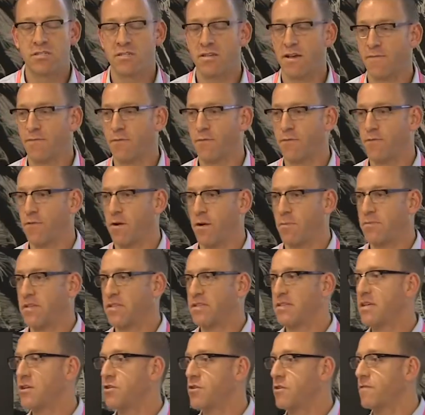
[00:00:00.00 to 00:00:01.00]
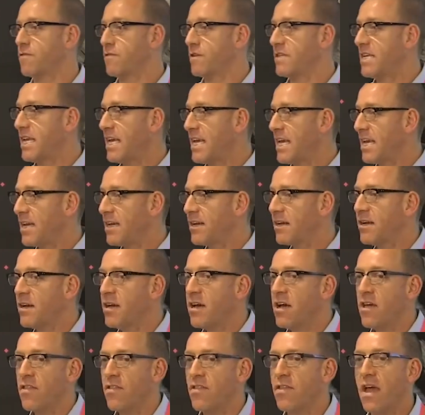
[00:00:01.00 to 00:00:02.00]
suffer from decision fatigue.
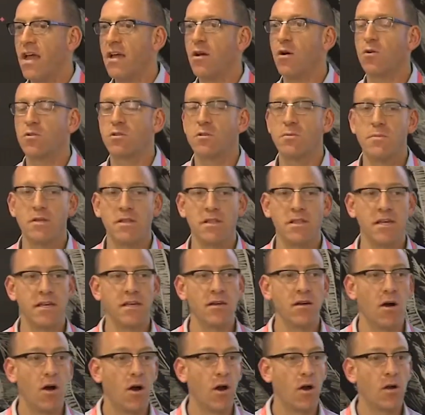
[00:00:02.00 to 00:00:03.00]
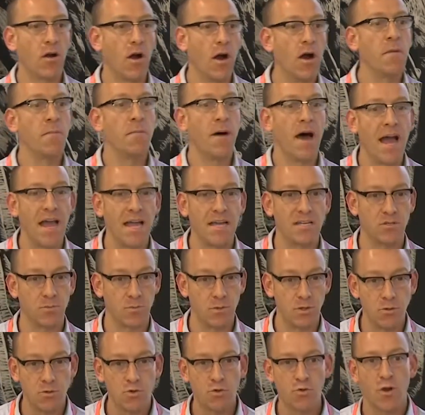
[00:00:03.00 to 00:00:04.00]
They ultimately are unbiased
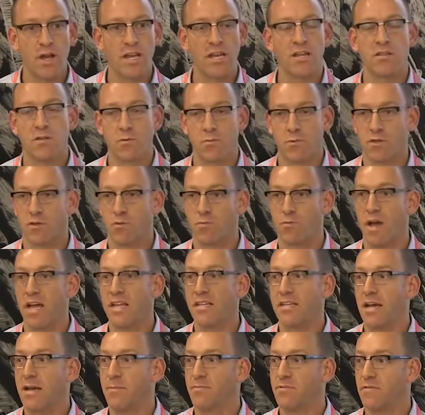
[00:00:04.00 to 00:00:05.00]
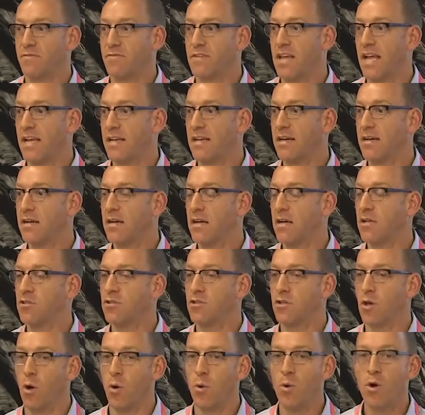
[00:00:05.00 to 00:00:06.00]
when you train it with the right types of data. And
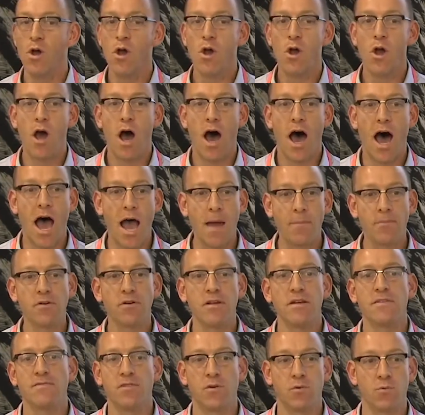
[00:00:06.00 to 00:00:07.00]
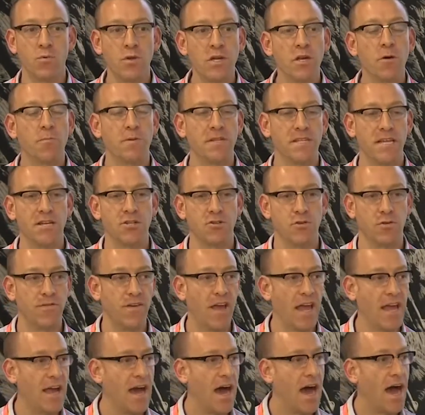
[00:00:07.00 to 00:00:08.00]
so I believe the real potential of
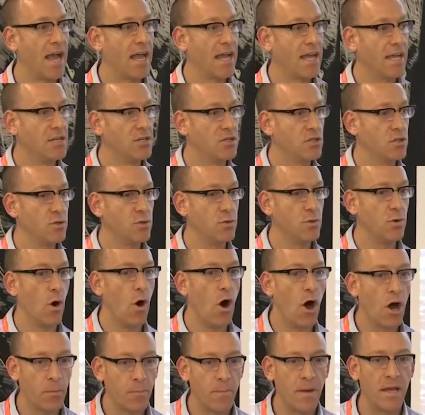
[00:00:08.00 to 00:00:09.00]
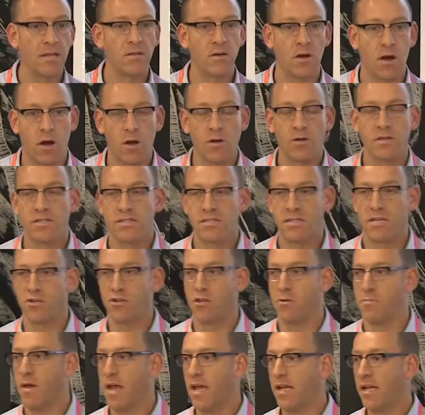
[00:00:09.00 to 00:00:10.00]
AI is to augment our
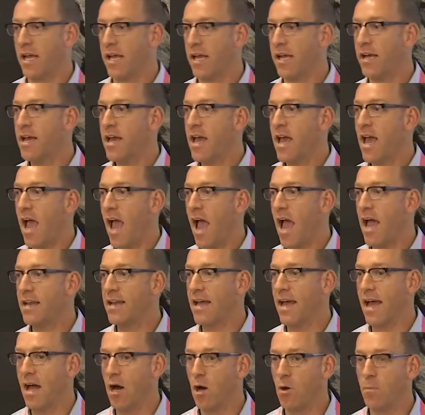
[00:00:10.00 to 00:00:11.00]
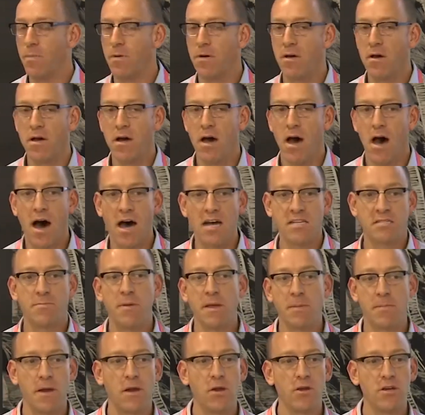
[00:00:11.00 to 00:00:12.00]
decision making and to help us
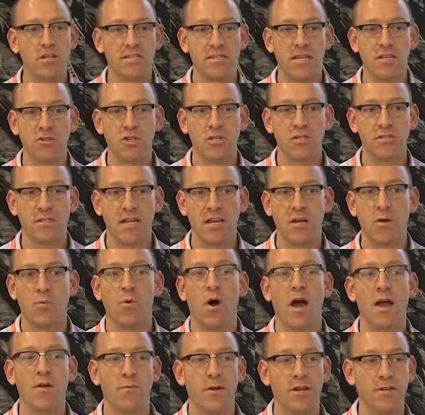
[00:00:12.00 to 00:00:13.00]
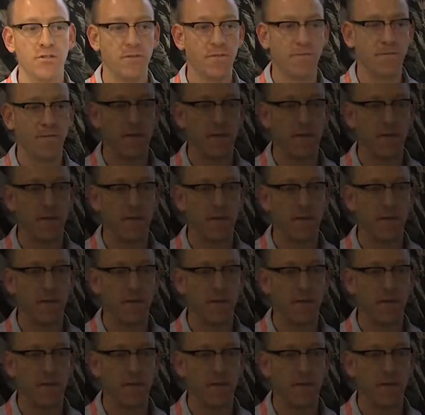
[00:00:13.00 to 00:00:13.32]
make better decisions in a wide range of